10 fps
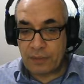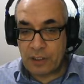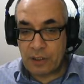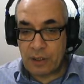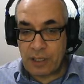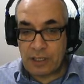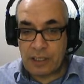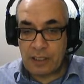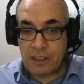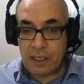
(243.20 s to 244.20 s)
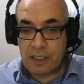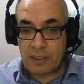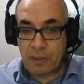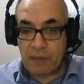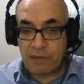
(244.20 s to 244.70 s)
So in this sentence
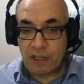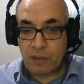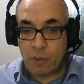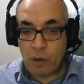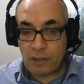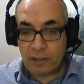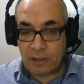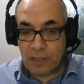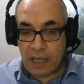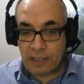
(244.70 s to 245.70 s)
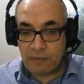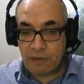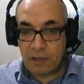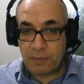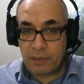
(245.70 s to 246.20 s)
we have got want as a
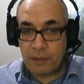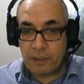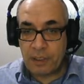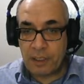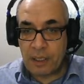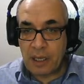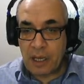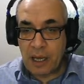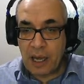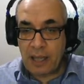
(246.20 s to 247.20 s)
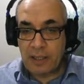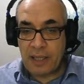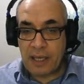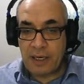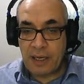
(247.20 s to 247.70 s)
verb, and
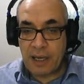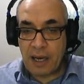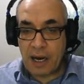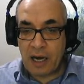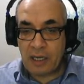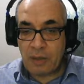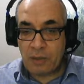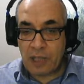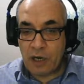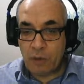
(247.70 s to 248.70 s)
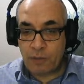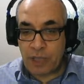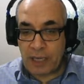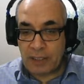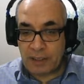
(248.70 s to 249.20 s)
then I use an
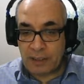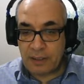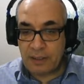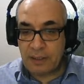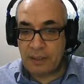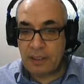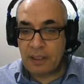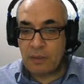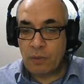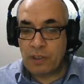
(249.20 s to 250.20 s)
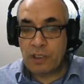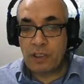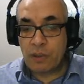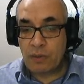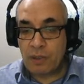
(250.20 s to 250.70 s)
object which is
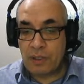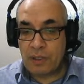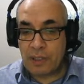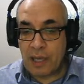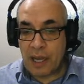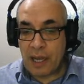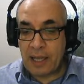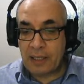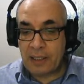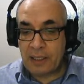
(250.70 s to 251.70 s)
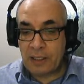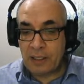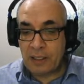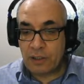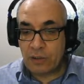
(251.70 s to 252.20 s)
students, and
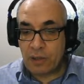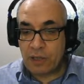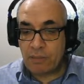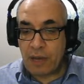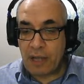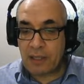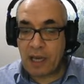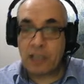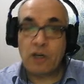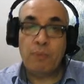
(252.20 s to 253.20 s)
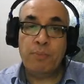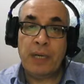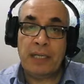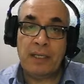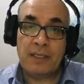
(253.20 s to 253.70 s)
to learn math I
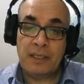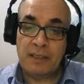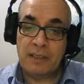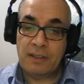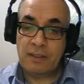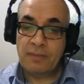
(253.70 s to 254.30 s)
complete the sentence.